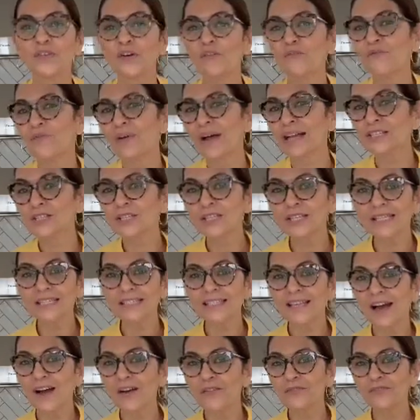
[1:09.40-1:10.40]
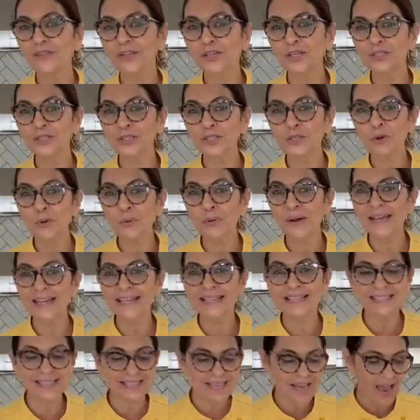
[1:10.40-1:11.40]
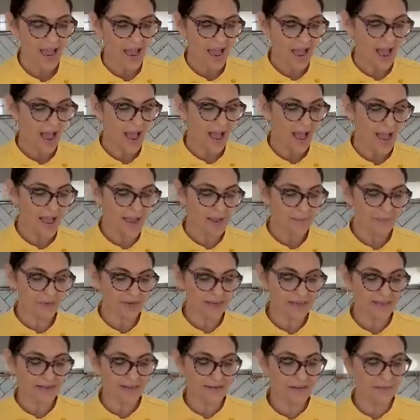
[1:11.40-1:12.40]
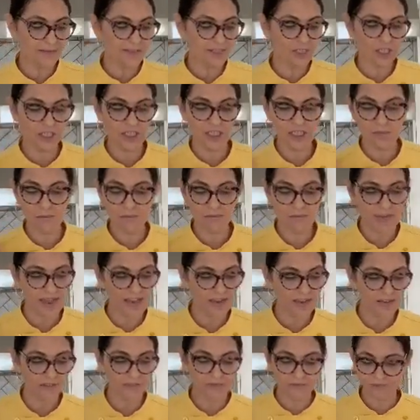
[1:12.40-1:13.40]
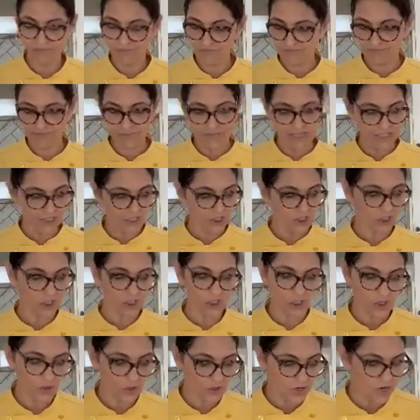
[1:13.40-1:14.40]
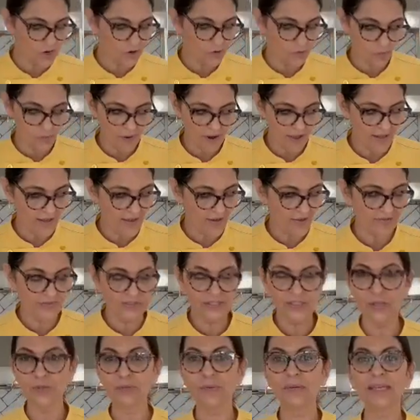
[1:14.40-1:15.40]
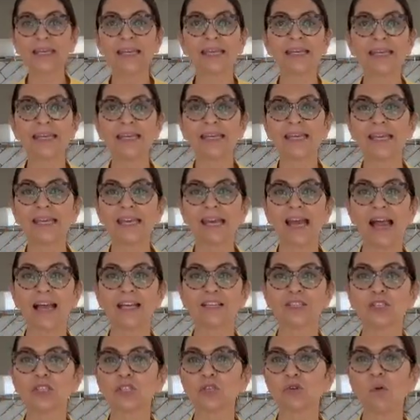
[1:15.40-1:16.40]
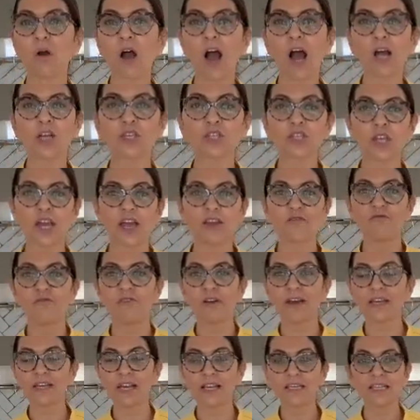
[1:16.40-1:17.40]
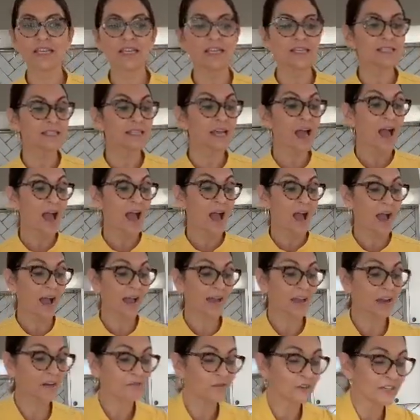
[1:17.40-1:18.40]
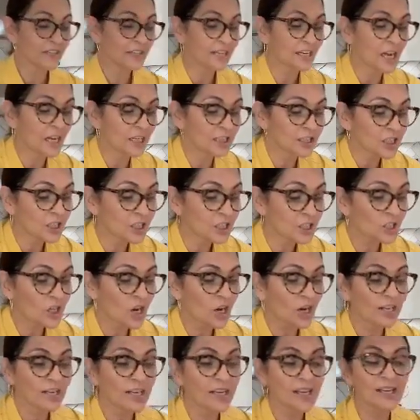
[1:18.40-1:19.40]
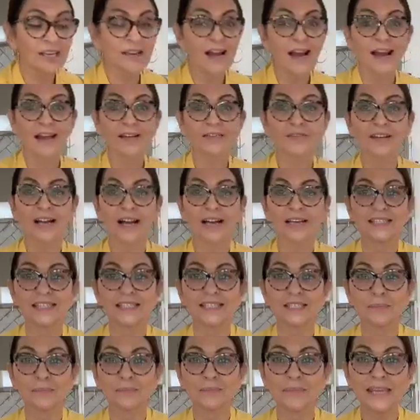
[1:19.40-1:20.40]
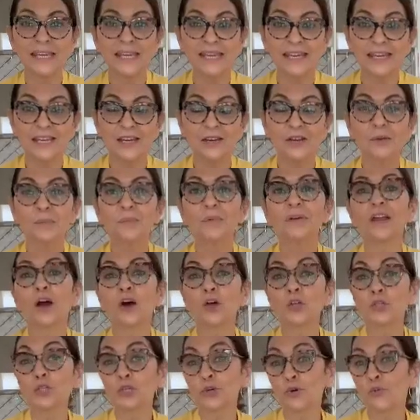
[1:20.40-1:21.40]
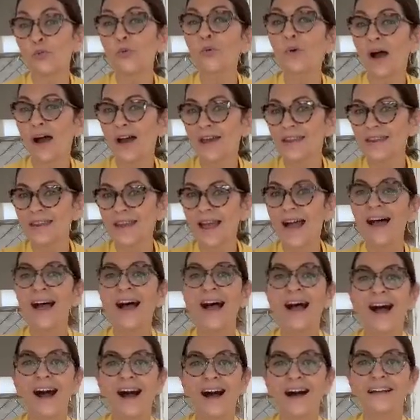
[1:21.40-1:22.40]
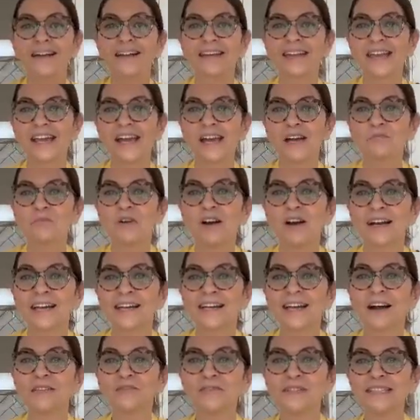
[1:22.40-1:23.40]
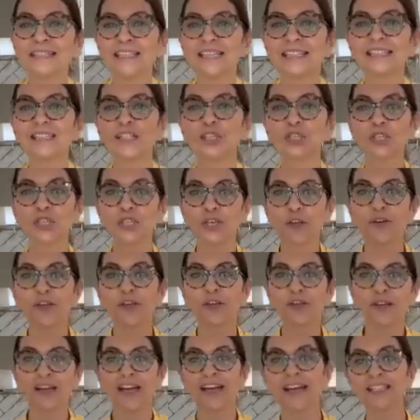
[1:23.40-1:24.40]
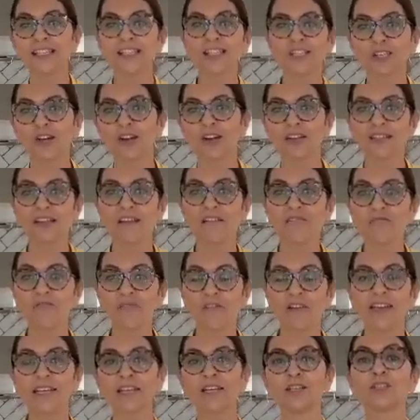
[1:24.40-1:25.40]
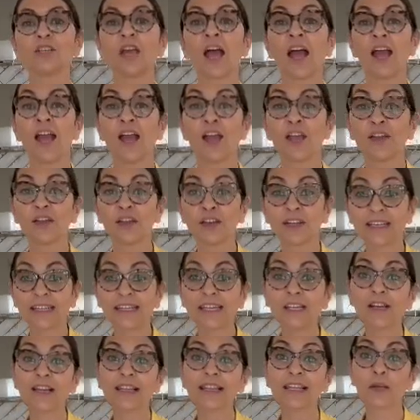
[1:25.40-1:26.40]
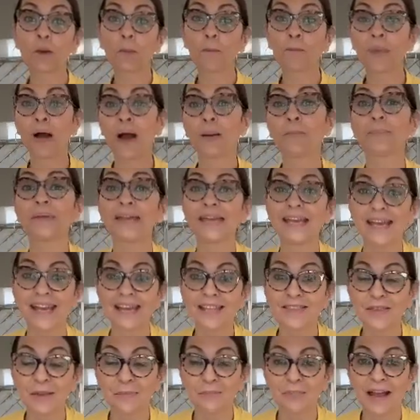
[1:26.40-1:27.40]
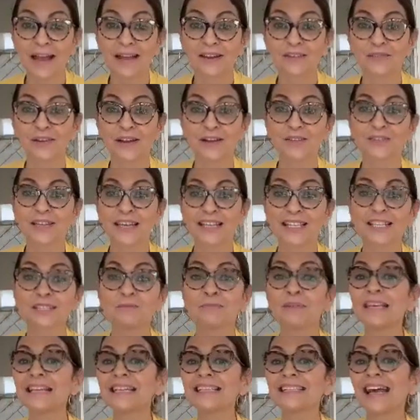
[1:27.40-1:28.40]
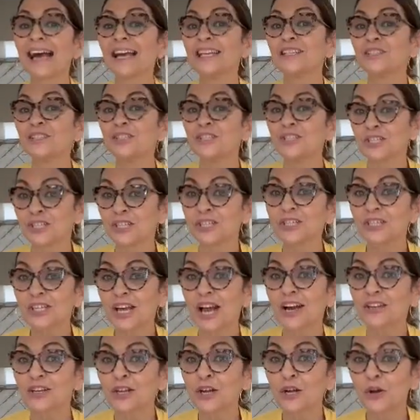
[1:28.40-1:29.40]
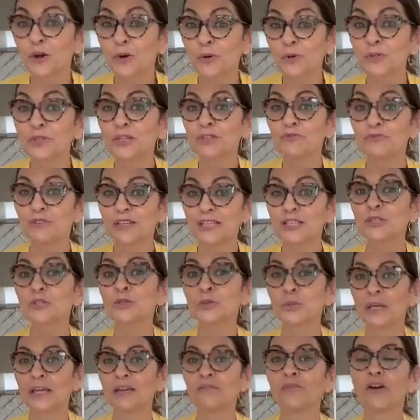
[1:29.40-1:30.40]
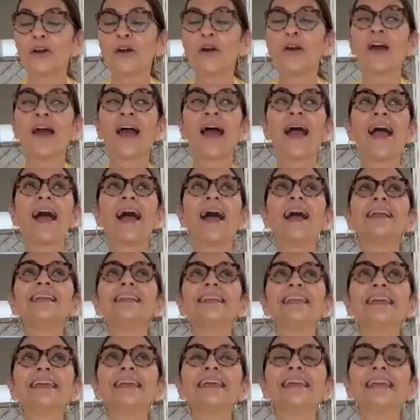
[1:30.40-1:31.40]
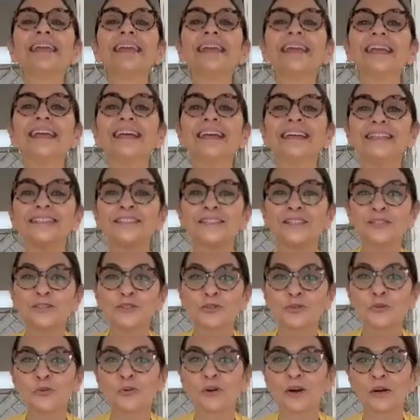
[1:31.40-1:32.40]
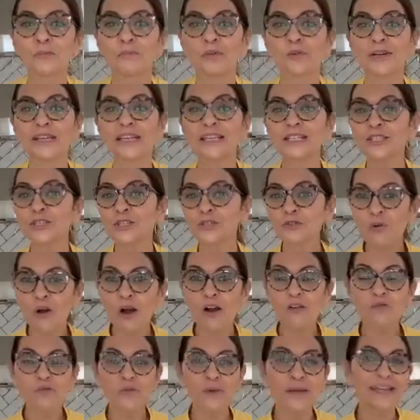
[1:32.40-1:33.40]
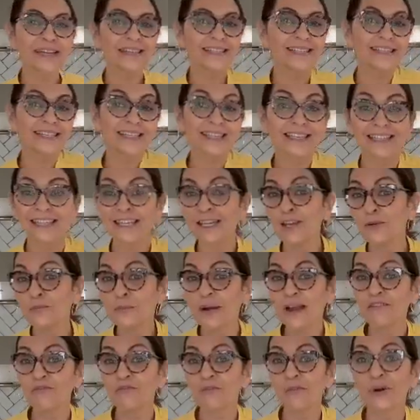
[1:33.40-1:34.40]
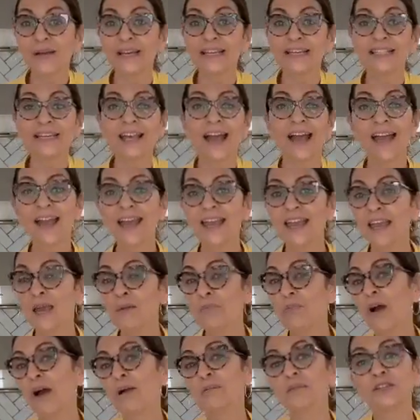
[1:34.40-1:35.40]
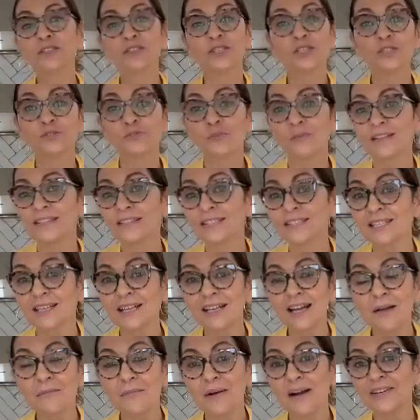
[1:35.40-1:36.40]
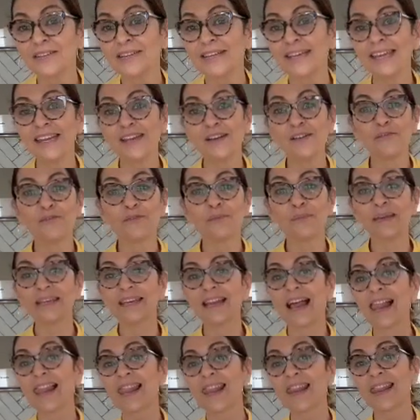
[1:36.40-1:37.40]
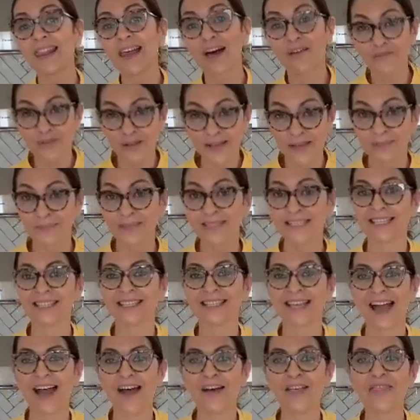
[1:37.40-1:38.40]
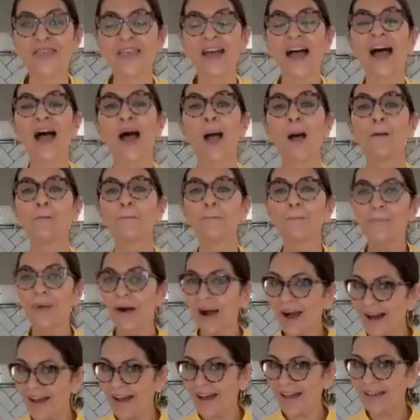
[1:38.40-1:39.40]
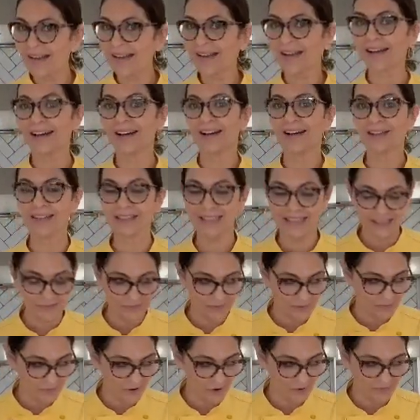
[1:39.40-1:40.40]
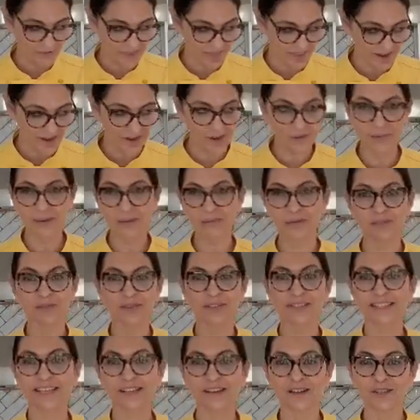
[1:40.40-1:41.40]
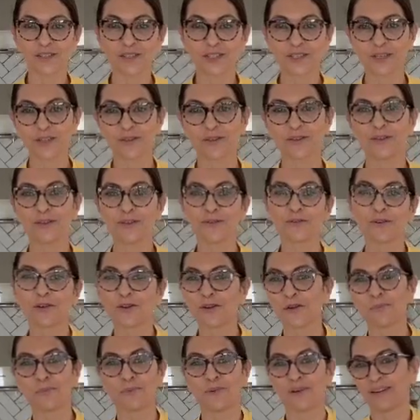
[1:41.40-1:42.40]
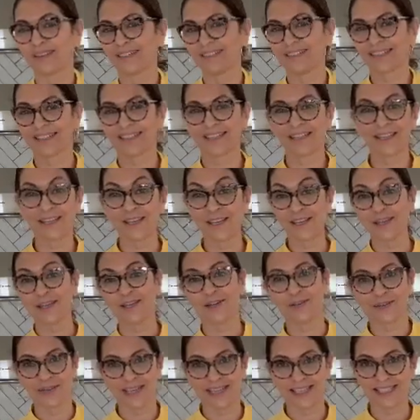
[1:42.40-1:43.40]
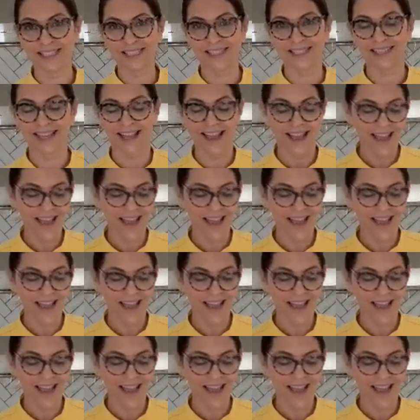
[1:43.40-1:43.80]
the veggies of your choice. I'm gonna just make a skewer with zucchini and squash and red onions. I already got started. I've got some here, but I'll do one on camera. I always like to show you guys start to finish. You're gonna hear a little puppy in the background. That's because I just got a golden retriever and he is adorable. He's 12 weeks, he can hear my voice. He probably just wants to come out here for me to love him to death. But I'll leave him over there. Maybe one day I'll show you Cooper. Cutest